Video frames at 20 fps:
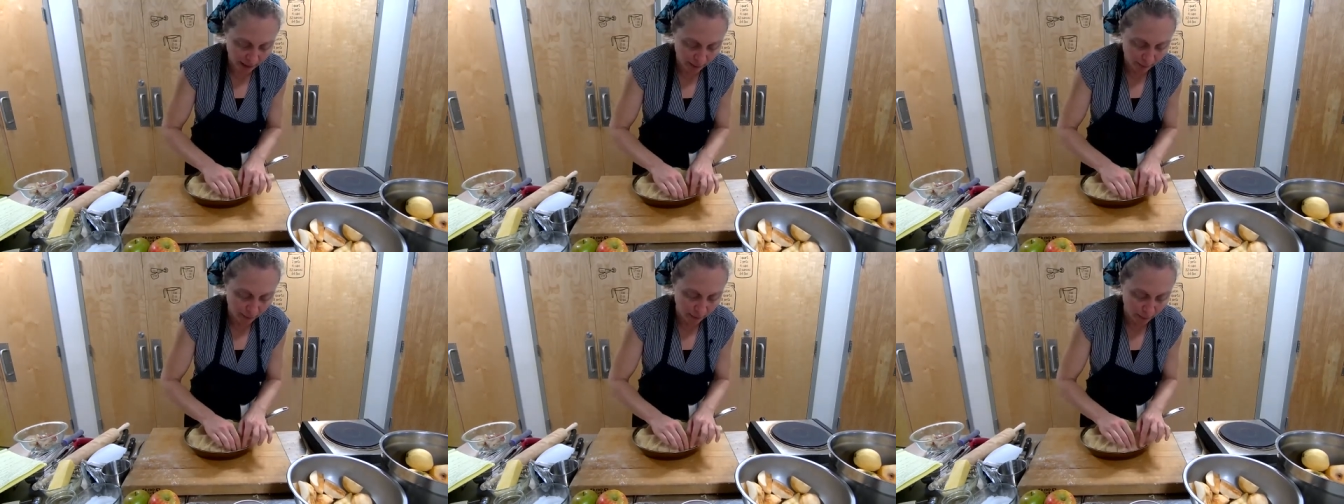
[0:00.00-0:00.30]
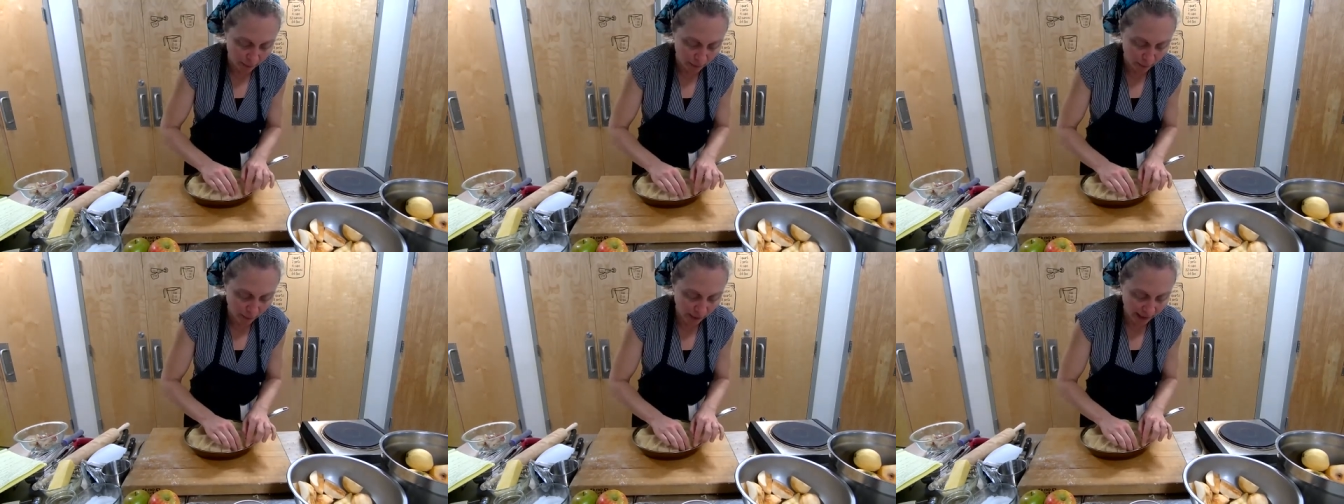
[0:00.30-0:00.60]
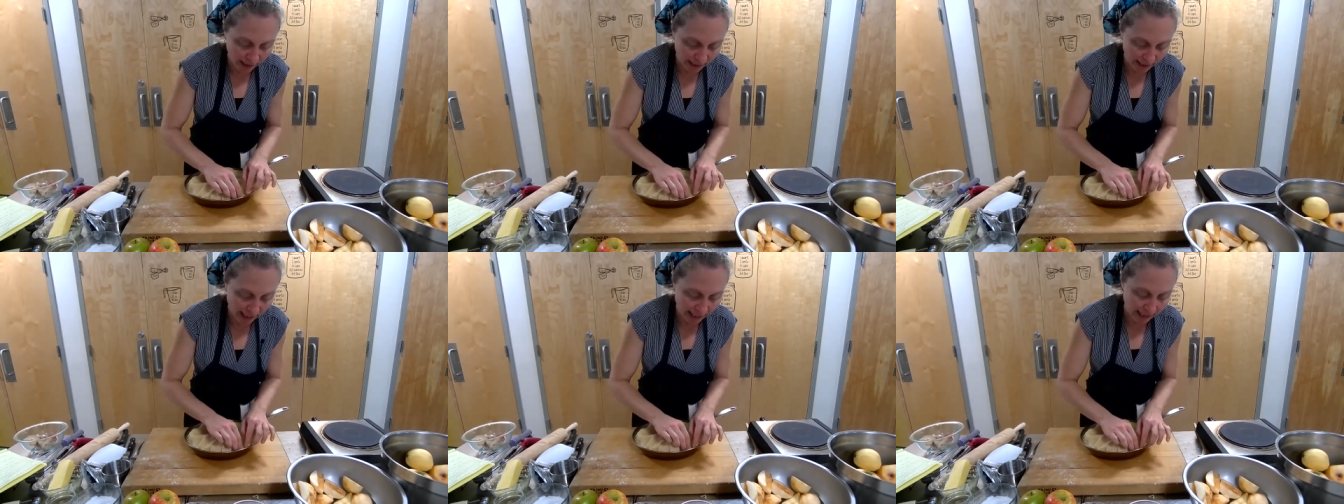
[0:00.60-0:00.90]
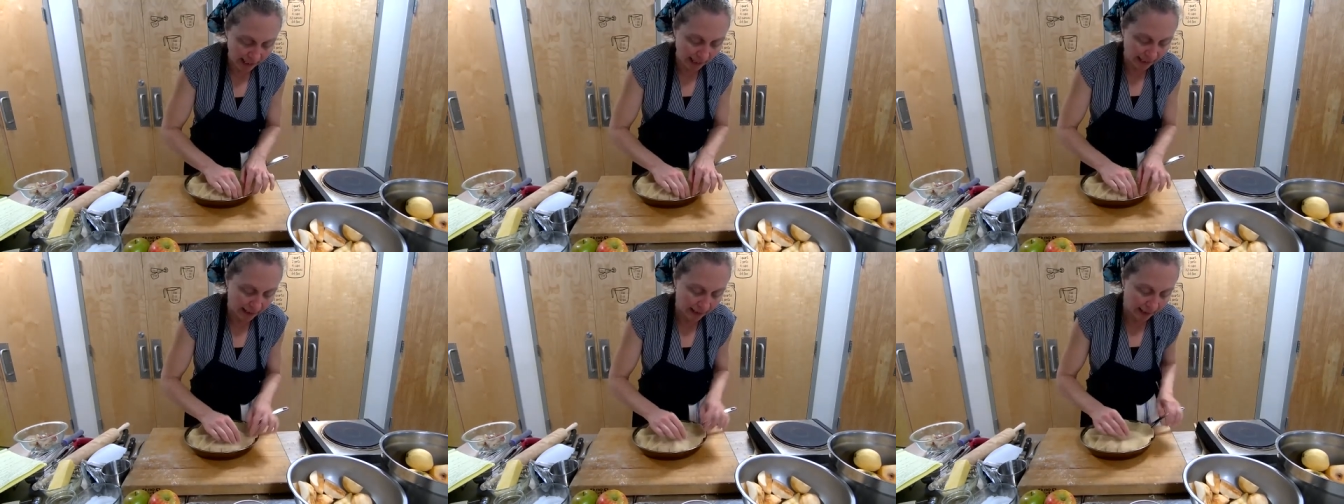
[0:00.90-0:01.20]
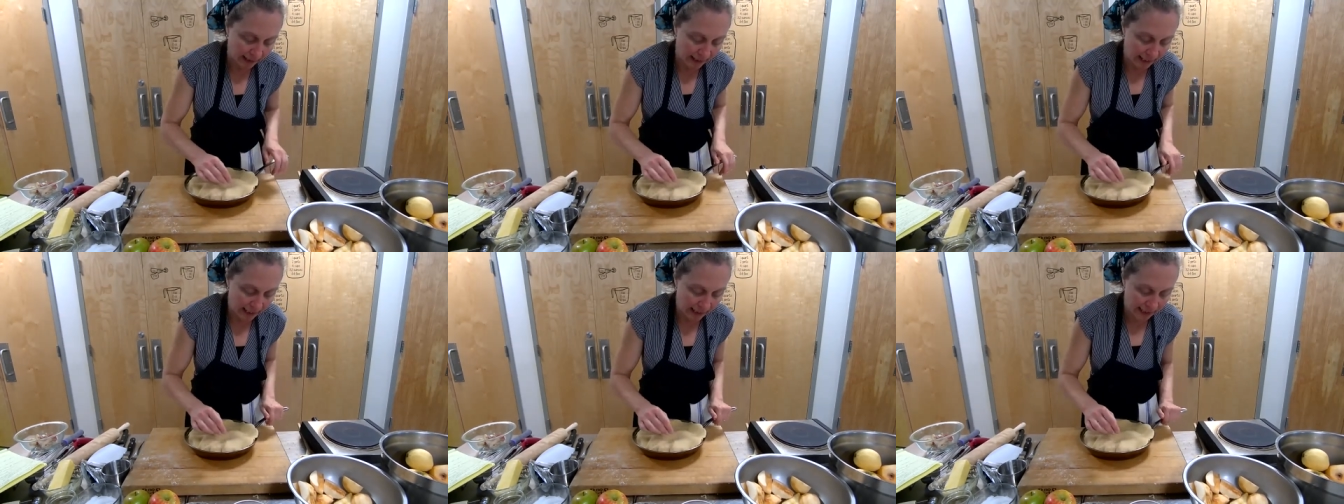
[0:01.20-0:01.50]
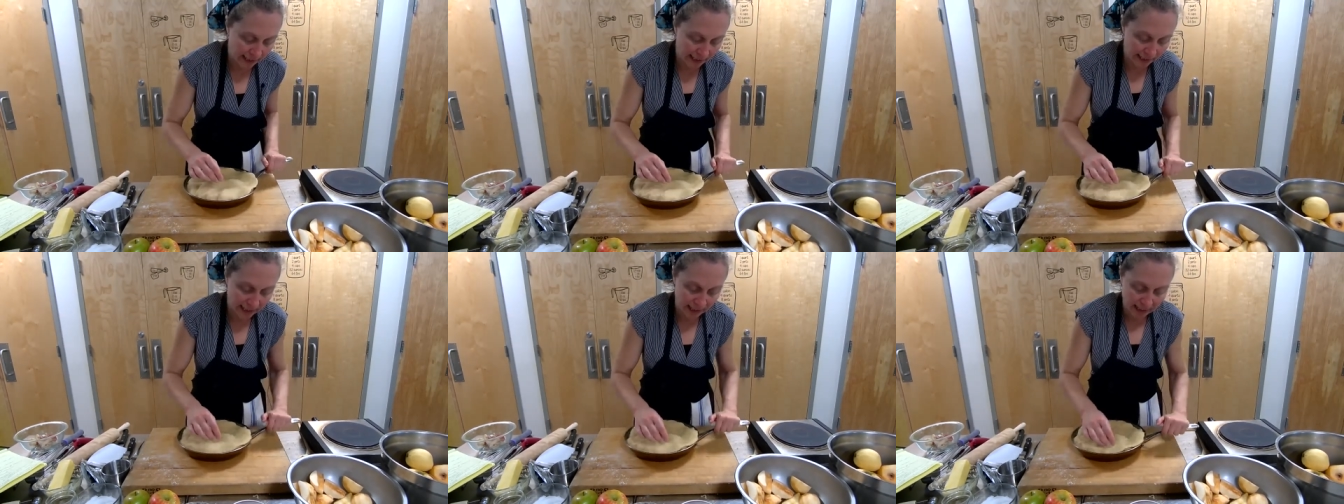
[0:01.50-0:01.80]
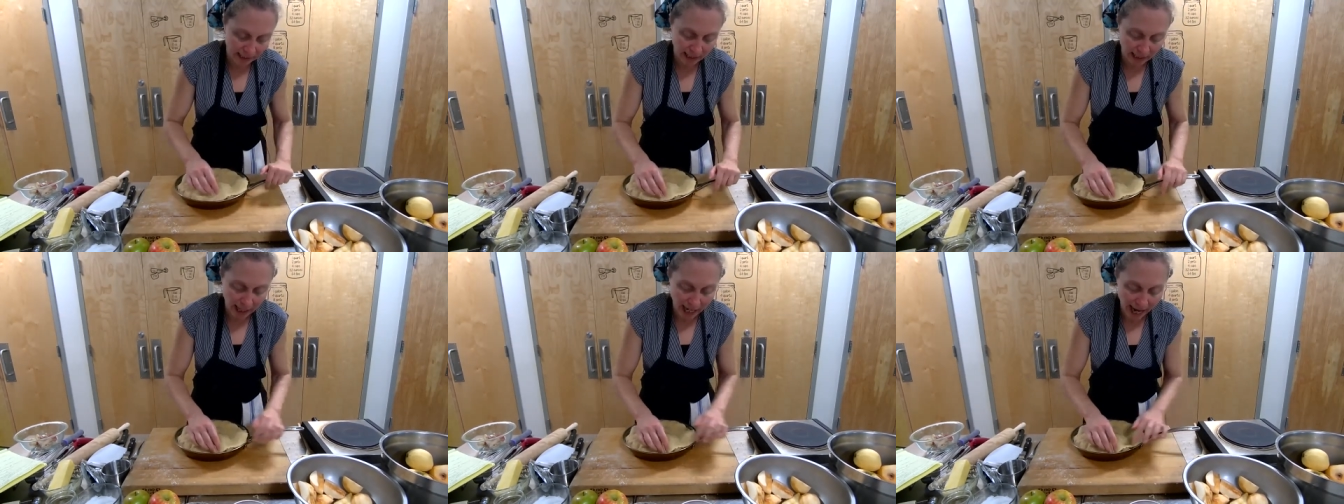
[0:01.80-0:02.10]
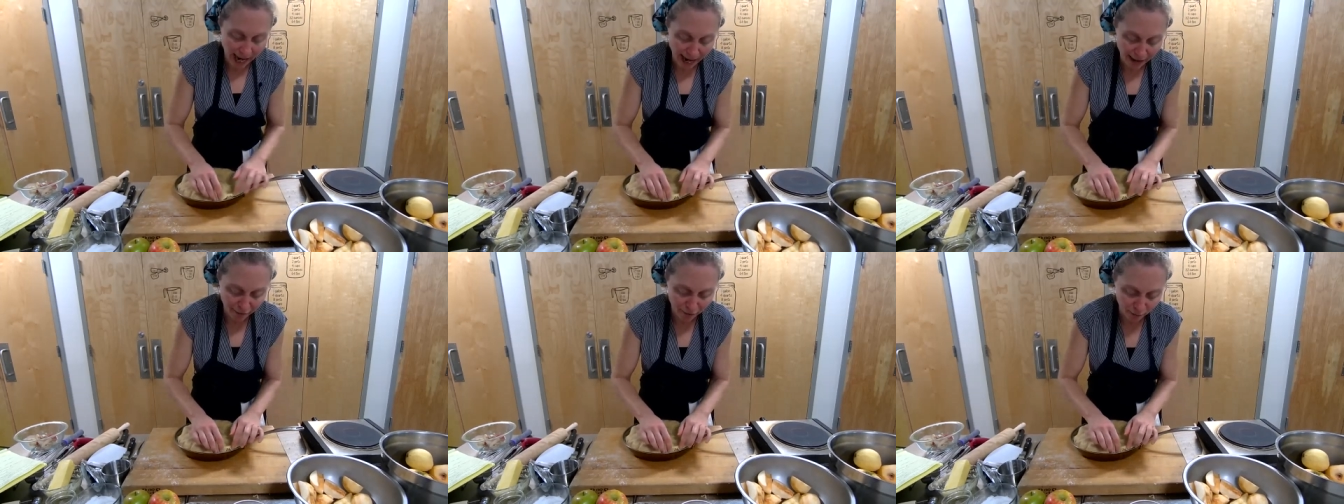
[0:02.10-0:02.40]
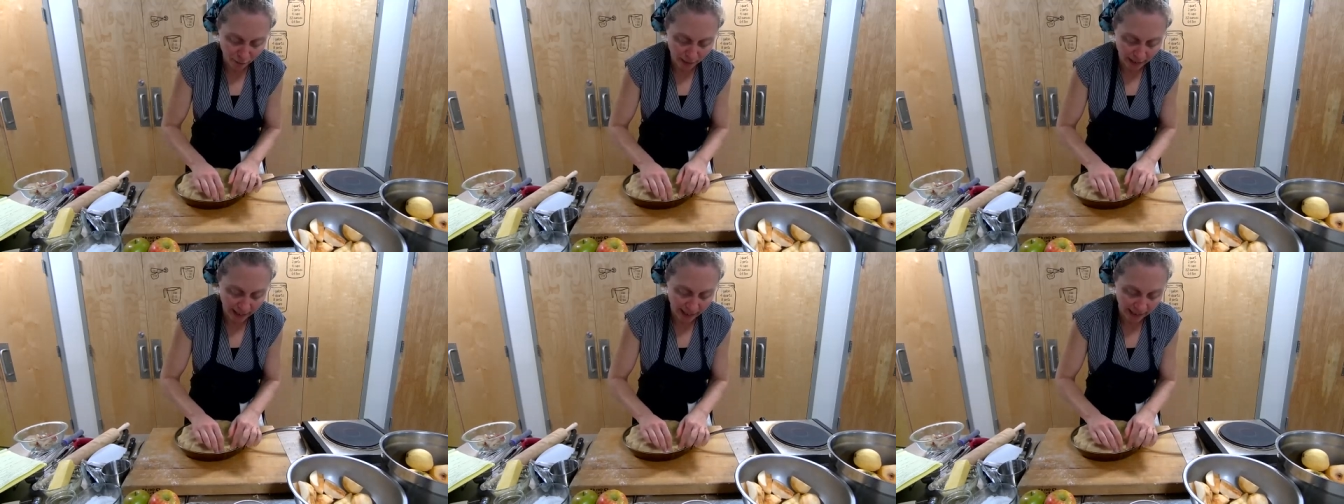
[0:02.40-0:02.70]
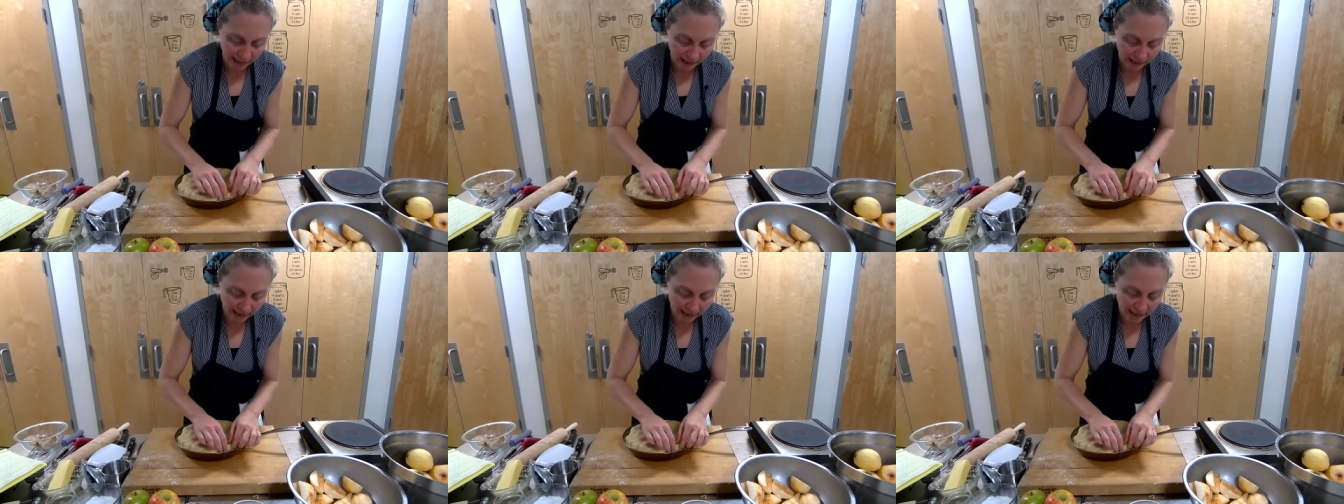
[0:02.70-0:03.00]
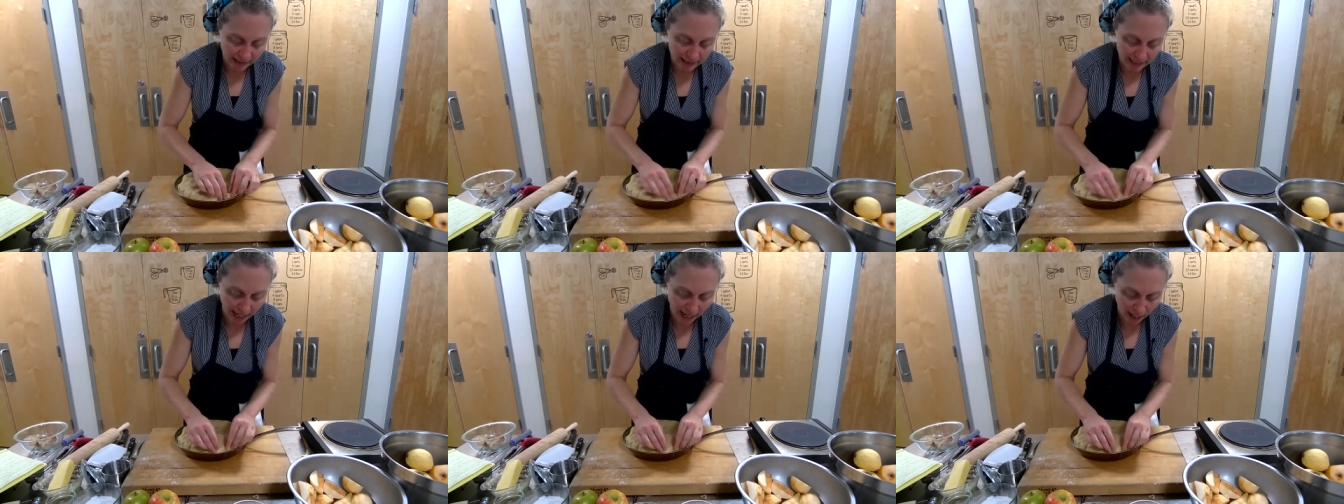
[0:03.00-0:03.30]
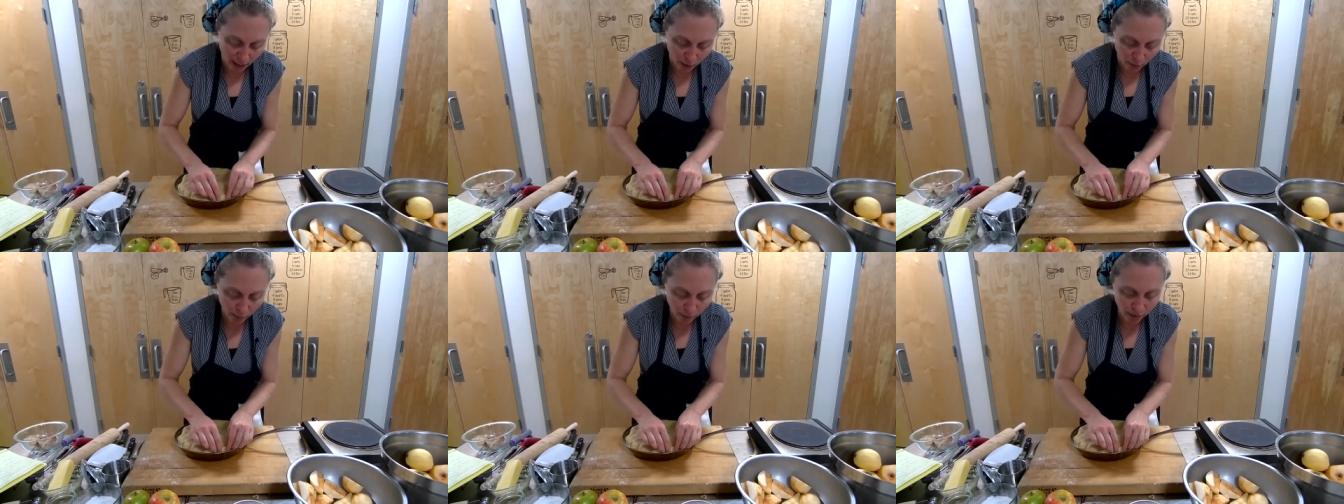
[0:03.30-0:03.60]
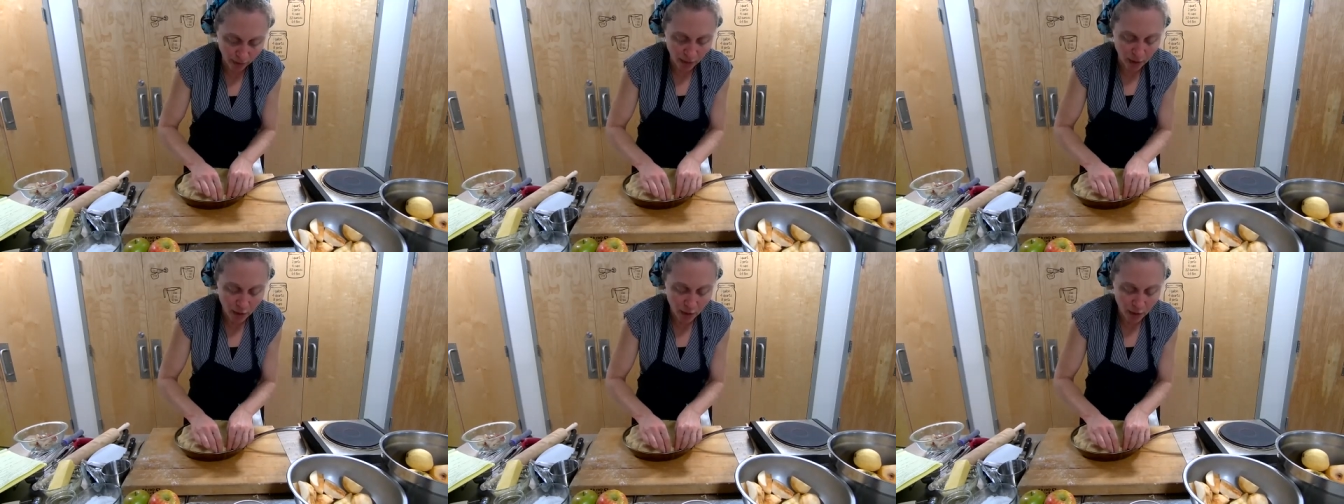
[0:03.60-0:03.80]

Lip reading: but we want to get at least halfway down